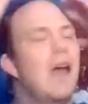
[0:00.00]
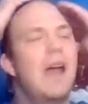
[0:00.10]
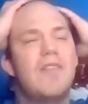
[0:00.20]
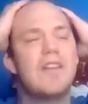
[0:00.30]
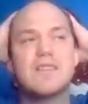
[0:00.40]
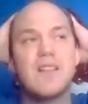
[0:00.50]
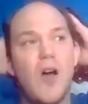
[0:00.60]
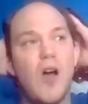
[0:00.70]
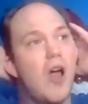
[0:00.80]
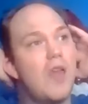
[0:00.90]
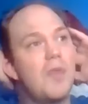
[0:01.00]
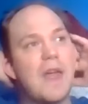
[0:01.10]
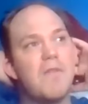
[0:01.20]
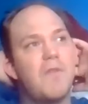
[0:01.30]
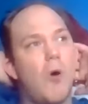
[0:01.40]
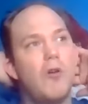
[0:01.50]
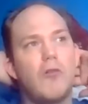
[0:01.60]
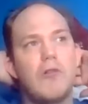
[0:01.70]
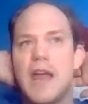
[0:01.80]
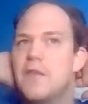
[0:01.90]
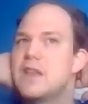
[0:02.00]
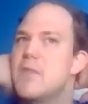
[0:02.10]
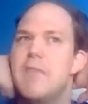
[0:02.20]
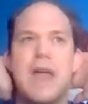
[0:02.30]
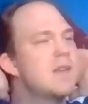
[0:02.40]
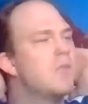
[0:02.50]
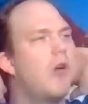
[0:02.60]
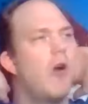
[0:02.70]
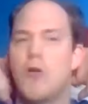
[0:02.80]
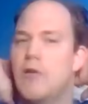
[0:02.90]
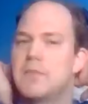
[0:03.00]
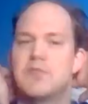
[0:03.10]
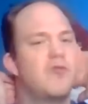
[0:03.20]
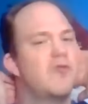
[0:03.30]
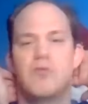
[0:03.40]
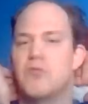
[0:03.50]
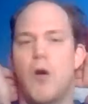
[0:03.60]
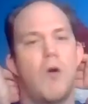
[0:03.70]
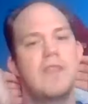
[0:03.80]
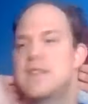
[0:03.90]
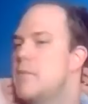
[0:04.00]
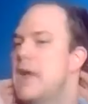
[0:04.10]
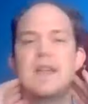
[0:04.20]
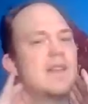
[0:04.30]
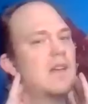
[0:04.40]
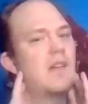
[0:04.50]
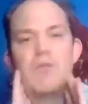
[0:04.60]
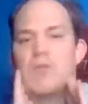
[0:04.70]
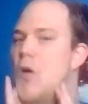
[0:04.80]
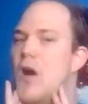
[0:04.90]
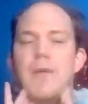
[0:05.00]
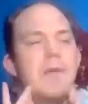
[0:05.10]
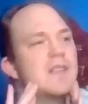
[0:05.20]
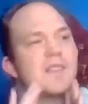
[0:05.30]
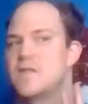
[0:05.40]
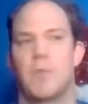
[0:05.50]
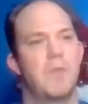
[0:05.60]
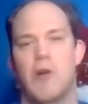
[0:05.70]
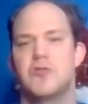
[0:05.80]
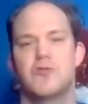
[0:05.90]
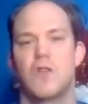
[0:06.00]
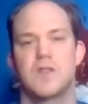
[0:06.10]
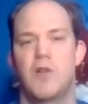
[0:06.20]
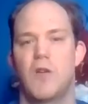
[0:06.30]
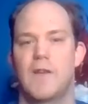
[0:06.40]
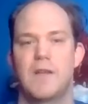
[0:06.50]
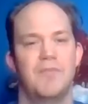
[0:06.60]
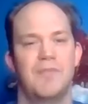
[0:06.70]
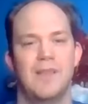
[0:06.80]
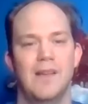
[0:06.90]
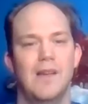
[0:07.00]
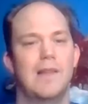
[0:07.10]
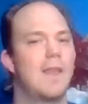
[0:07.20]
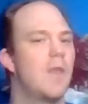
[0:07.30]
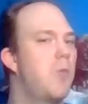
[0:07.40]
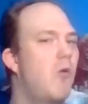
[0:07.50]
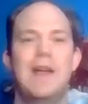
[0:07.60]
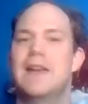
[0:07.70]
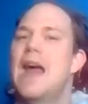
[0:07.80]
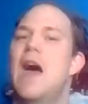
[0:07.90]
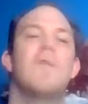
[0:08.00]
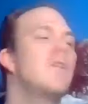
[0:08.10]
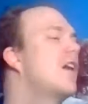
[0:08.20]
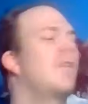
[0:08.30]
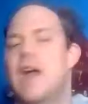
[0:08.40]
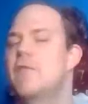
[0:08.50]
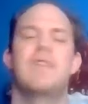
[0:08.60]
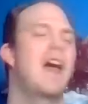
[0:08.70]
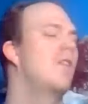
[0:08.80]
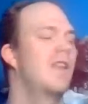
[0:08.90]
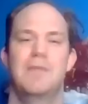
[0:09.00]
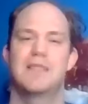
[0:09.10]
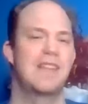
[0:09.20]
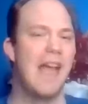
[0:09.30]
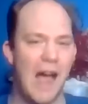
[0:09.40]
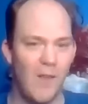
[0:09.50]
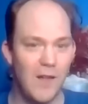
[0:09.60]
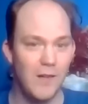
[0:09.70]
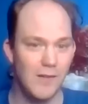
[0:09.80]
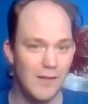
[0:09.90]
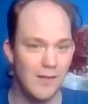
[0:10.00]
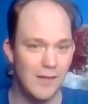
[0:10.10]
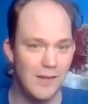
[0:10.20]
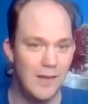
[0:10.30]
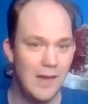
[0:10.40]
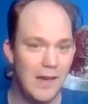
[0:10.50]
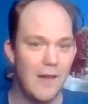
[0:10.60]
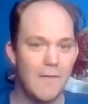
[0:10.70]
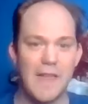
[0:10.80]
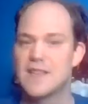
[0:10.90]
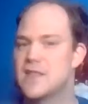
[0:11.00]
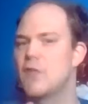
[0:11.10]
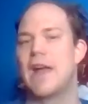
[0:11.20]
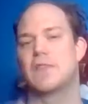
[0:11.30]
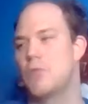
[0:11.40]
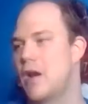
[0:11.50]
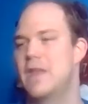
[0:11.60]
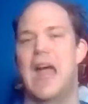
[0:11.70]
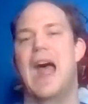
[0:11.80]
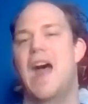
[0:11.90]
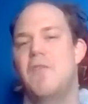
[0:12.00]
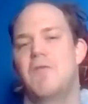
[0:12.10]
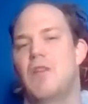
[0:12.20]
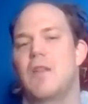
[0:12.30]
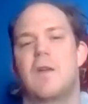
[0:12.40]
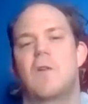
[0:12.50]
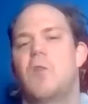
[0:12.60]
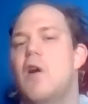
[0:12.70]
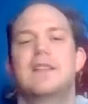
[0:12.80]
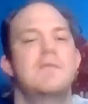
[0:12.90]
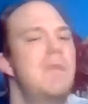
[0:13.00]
this. They've all created these amazing programs of these amazing art pieces from the Brushstrokes program. To the point now, for their Life Without Limits gala, they select one of the uh, one of their clients'